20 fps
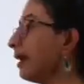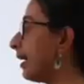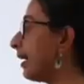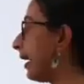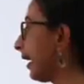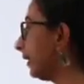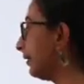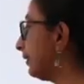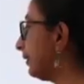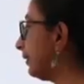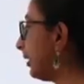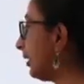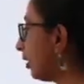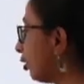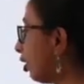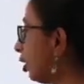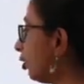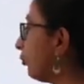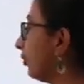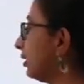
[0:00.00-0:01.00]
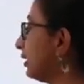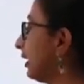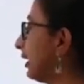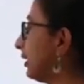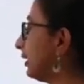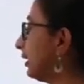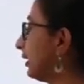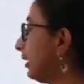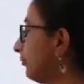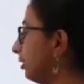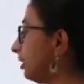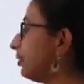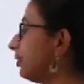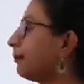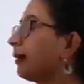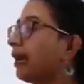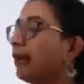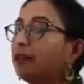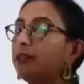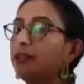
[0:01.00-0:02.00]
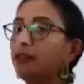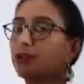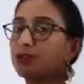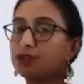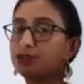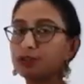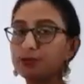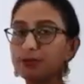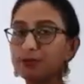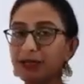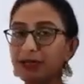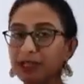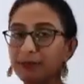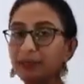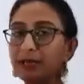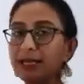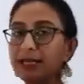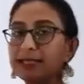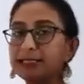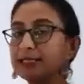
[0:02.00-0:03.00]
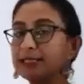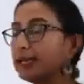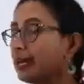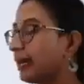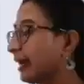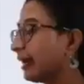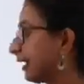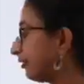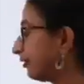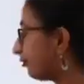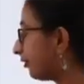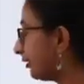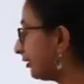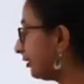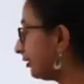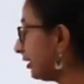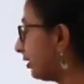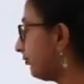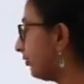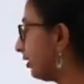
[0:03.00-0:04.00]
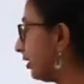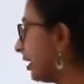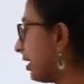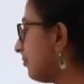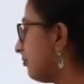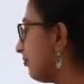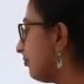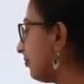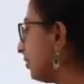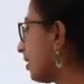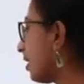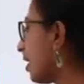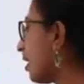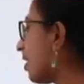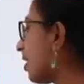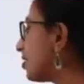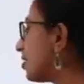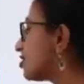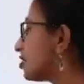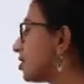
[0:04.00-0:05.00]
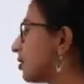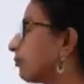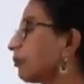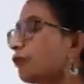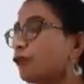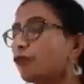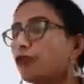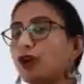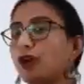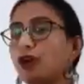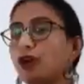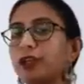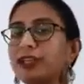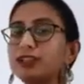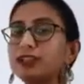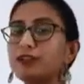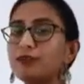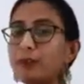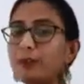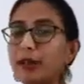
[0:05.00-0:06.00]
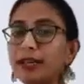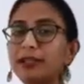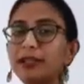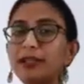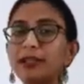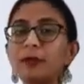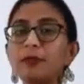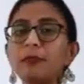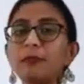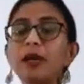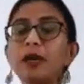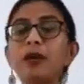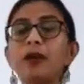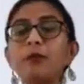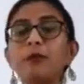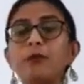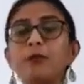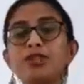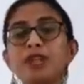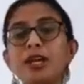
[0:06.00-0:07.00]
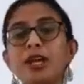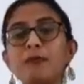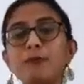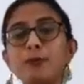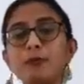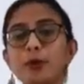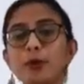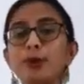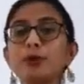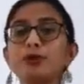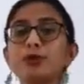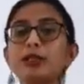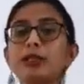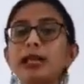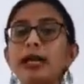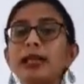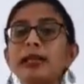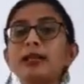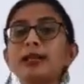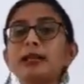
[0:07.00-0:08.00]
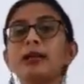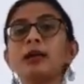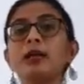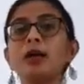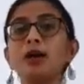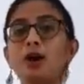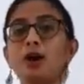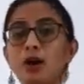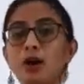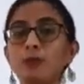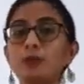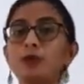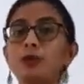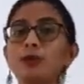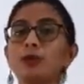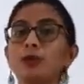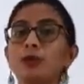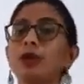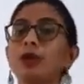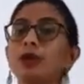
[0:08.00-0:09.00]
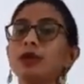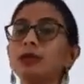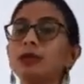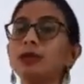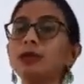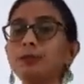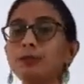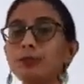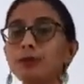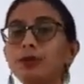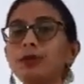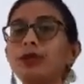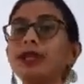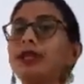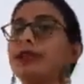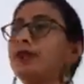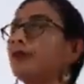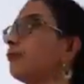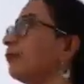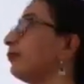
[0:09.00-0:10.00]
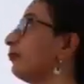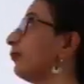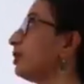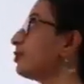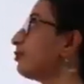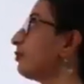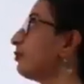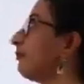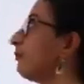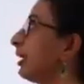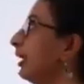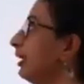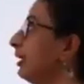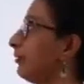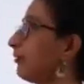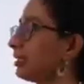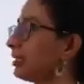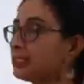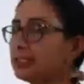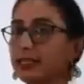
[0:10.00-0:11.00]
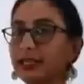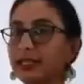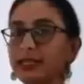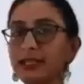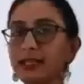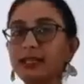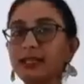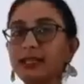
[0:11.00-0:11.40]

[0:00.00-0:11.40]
And then along with that, even the bacteria also multiplies, and finally we have large number of colonies of bacterium which have produced that hormone or the protein which we were interested in.